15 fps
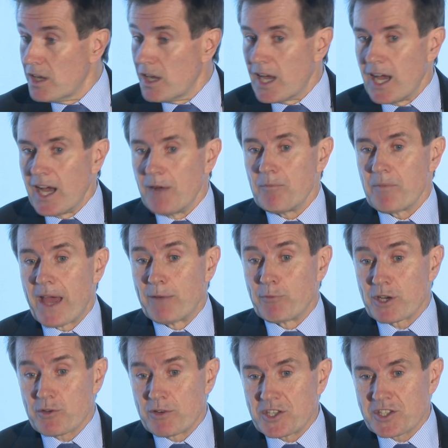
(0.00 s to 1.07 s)
Um, and we're
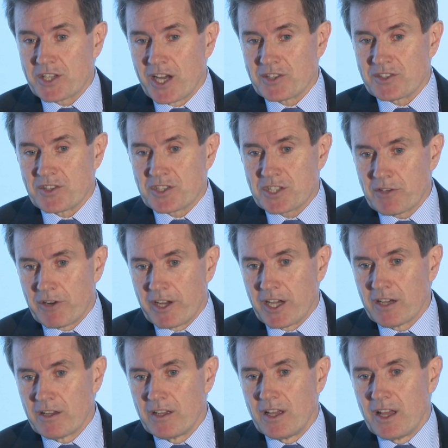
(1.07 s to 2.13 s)
criticised in
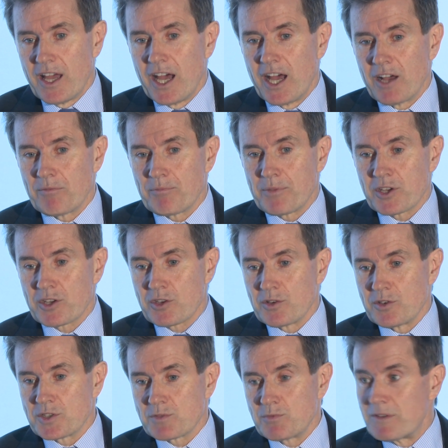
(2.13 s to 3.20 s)
Syria uh,
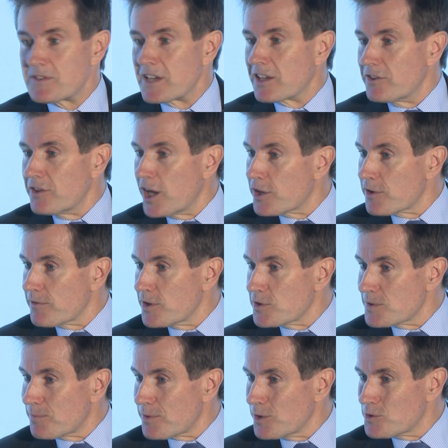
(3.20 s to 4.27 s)
because we've taken neither of those
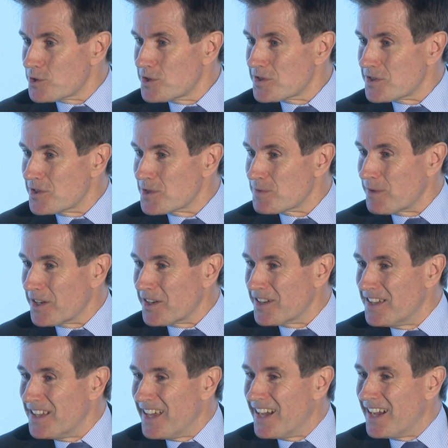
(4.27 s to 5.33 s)
approaches, and there's been a,
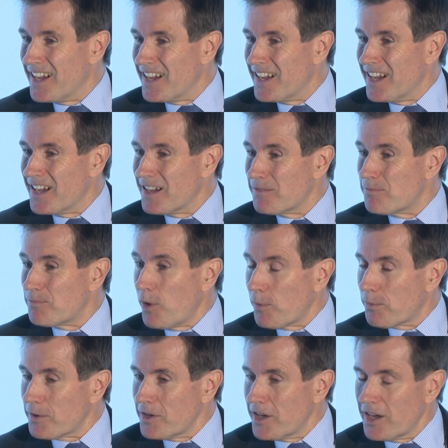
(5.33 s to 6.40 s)
a, a
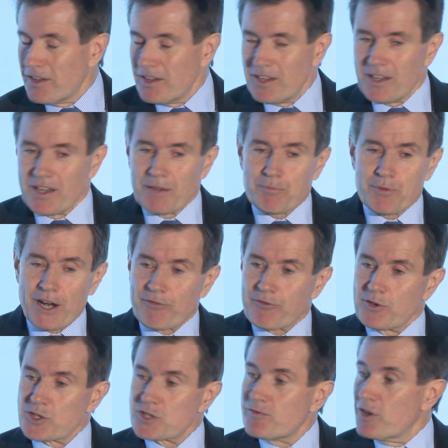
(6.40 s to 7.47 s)
popular
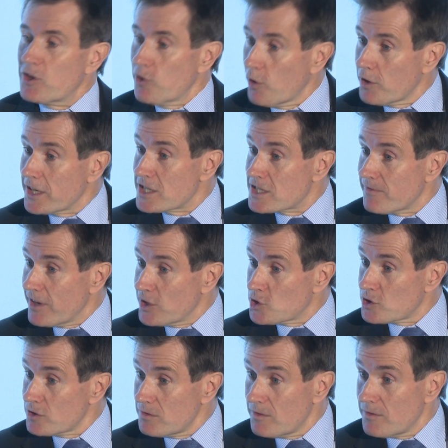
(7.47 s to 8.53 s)
preference for
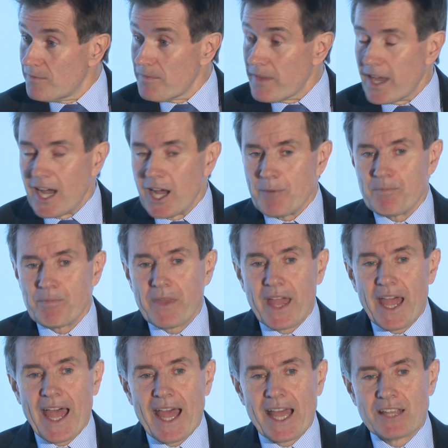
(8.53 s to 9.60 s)
non-intervention, um,
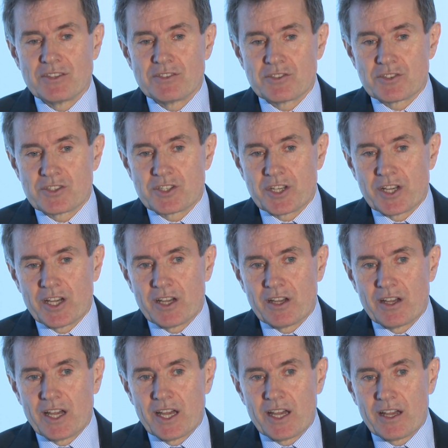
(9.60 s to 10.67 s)
and uh,
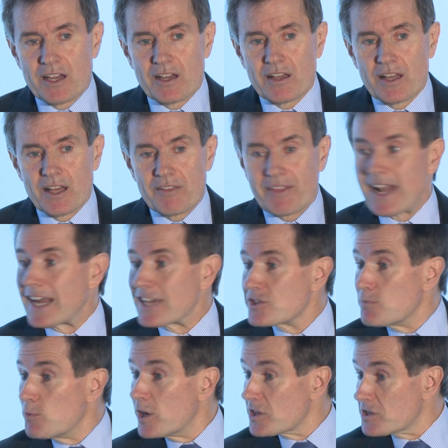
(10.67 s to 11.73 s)
uh, uh, that
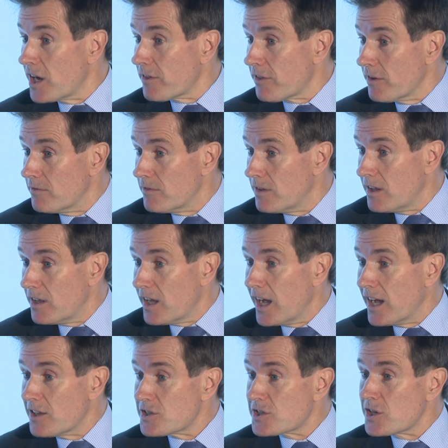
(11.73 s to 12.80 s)
hasn't worked either.
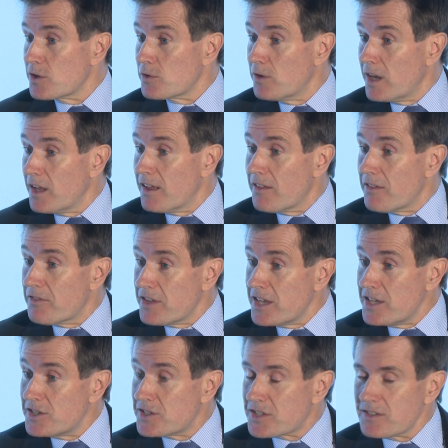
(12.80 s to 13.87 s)
Uh, so
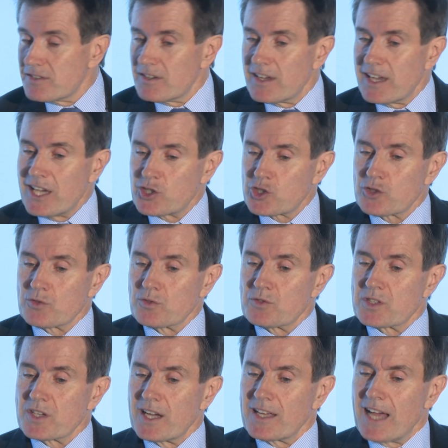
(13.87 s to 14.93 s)
these
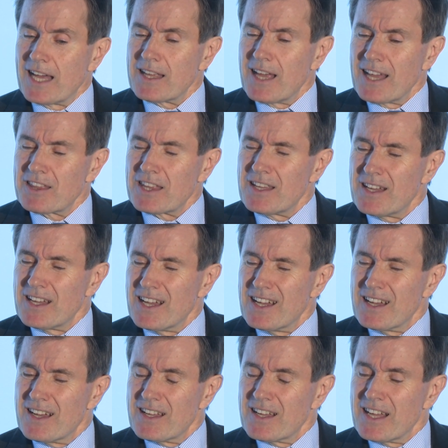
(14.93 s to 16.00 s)
issues, I, I, I think,
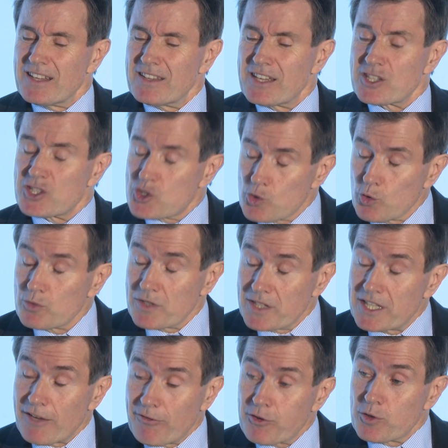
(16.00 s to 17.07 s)
uh, are extraordinarily
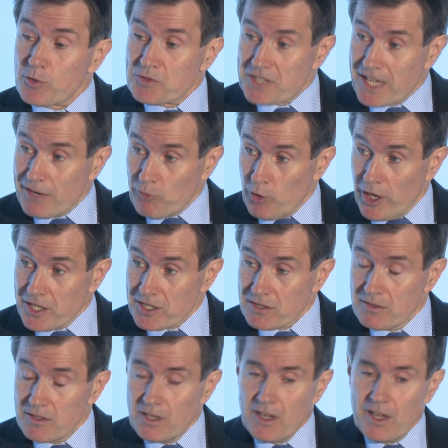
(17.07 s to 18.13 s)
difficult to get right.
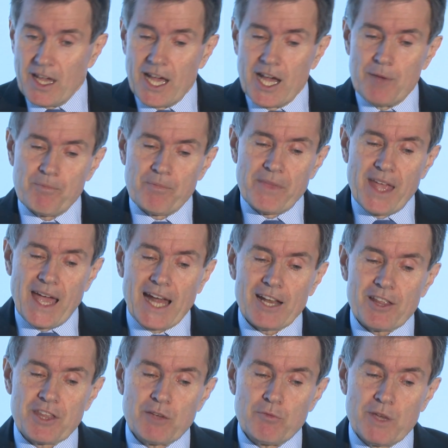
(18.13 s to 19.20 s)
Um, and I
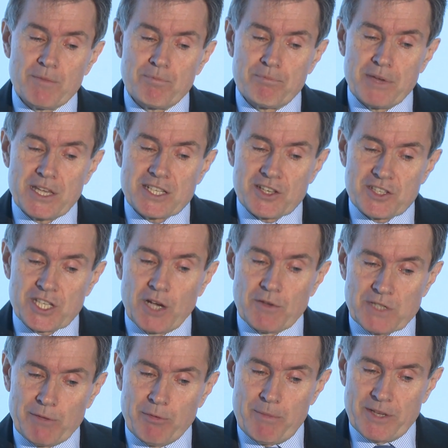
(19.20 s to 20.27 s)
think we beat ourselves
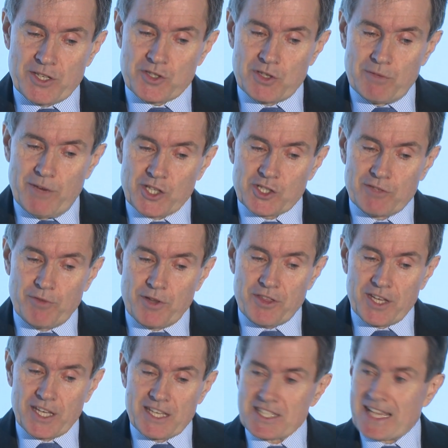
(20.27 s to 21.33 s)
up a bit too much if we
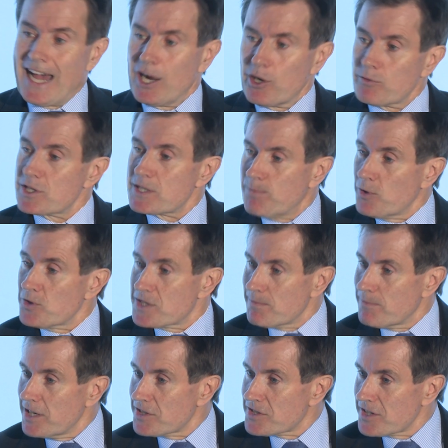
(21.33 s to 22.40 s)
think it's our
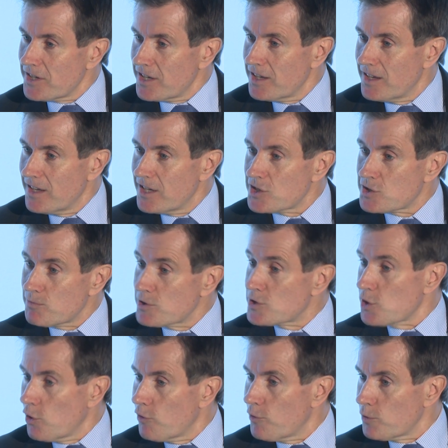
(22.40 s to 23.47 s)
responsibility to
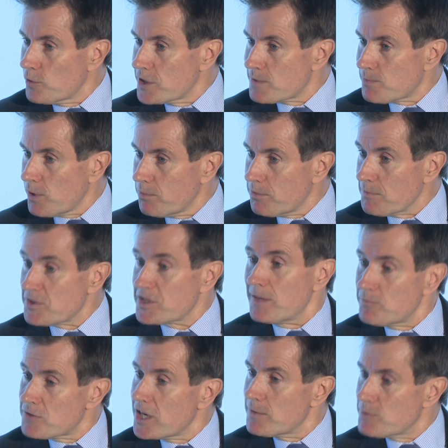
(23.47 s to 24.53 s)
resolve all these problems.
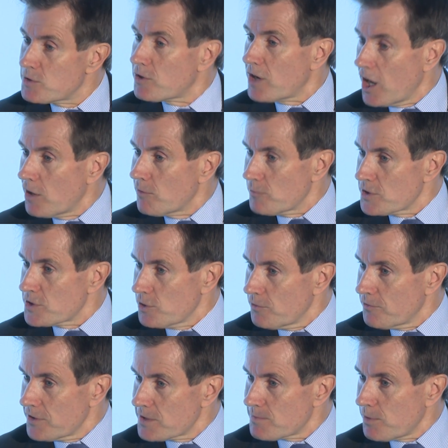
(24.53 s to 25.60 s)
Sometimes you can't resolve
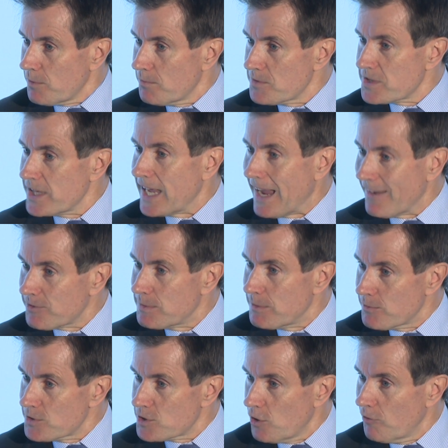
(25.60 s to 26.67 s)
these problems. They have to be
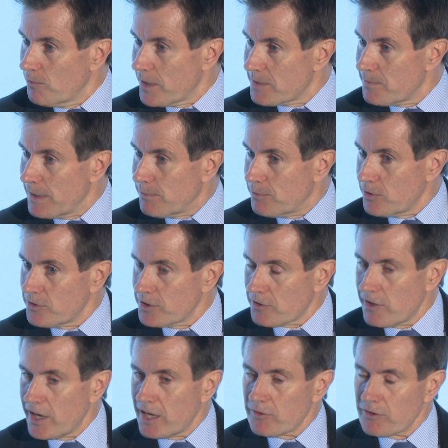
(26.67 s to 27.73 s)
resolved by the people on the
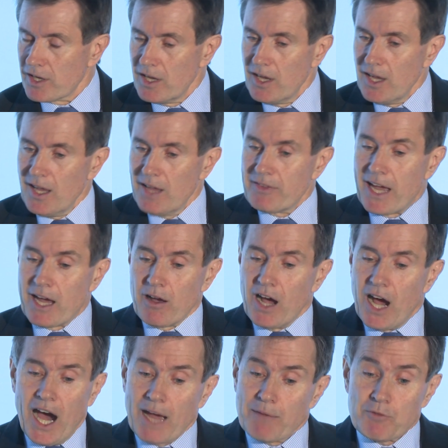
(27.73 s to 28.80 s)
ground. Now,
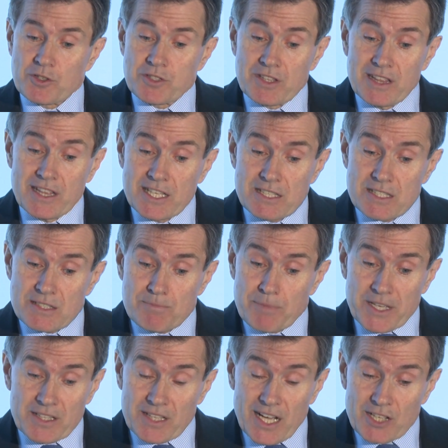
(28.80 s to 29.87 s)
I'm not in the least
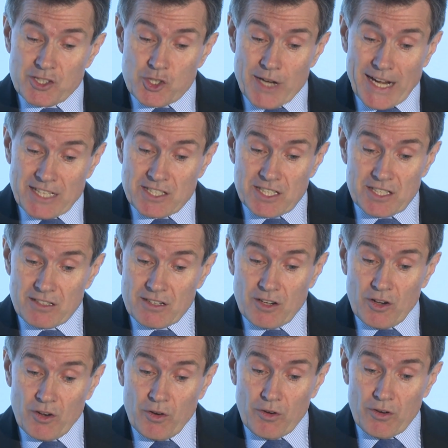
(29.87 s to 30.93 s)
bit attracted
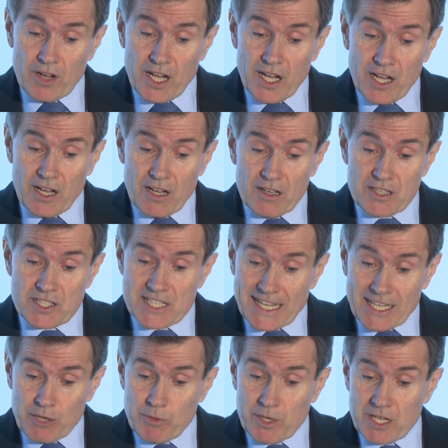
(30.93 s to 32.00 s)
or uh,
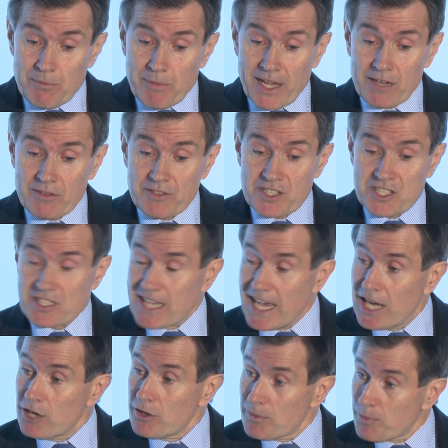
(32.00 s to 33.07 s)
sanguine about the
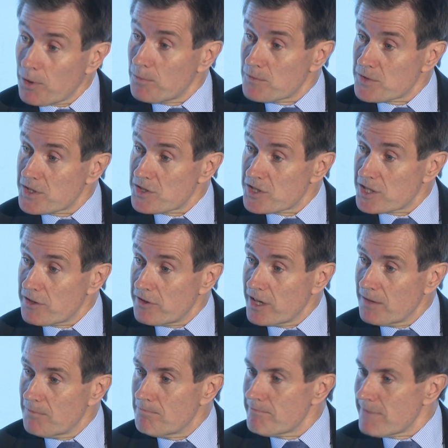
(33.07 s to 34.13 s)
scale of the problems in
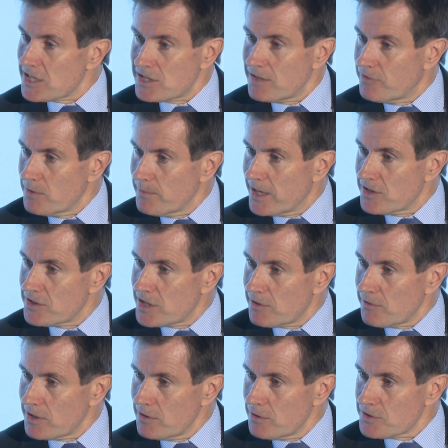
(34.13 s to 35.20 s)
Syria. Massive
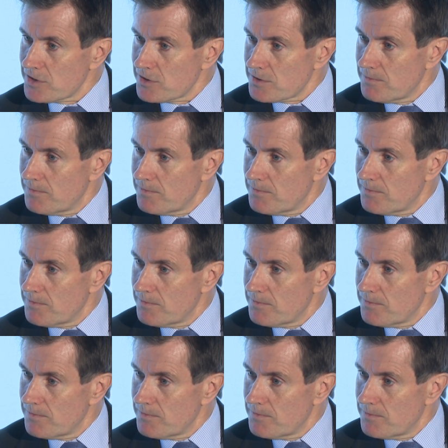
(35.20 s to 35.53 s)
humanitarian losses.